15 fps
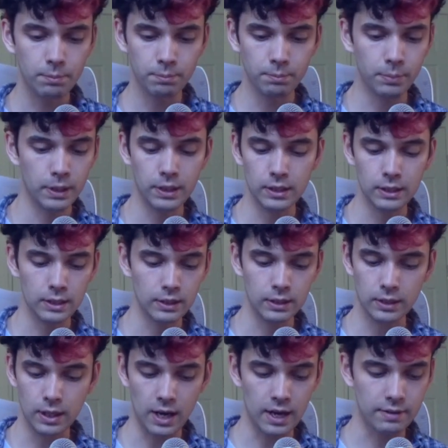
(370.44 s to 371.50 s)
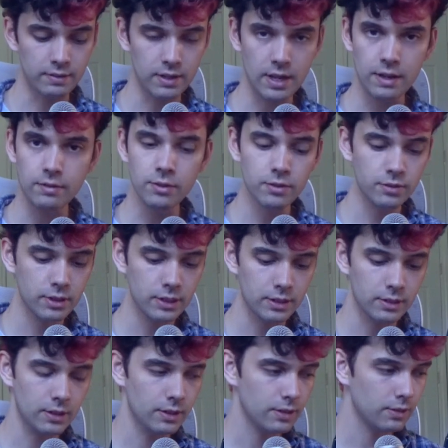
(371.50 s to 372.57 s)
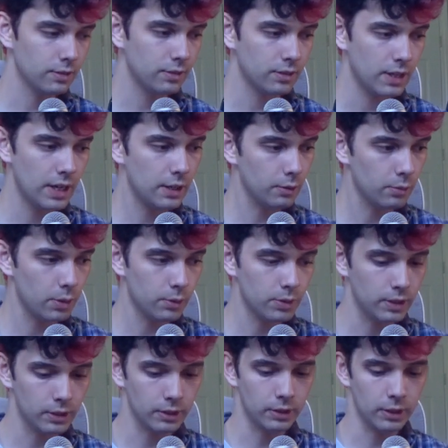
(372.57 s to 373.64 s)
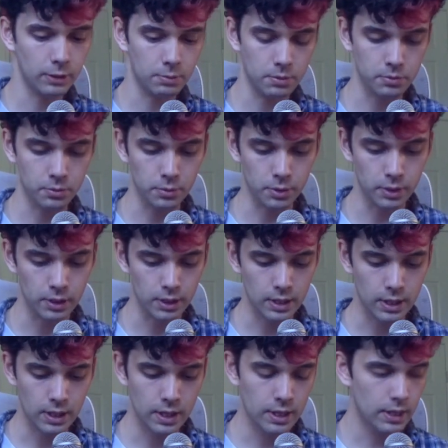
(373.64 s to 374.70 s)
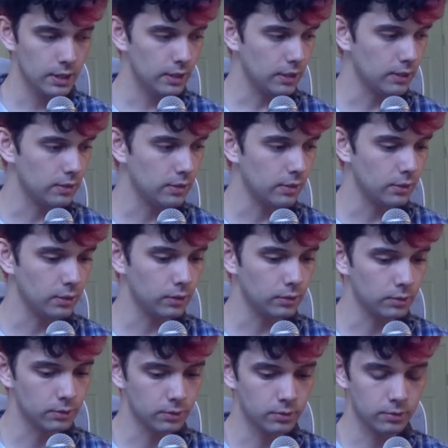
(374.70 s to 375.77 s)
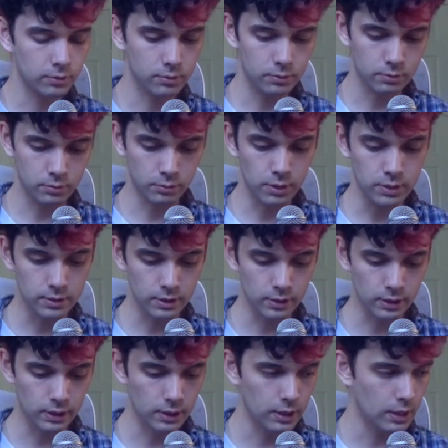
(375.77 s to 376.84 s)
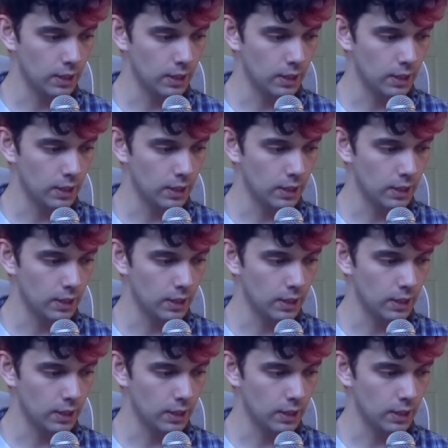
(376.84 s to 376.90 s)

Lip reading: But I've never seen snake roadkill here before until recently.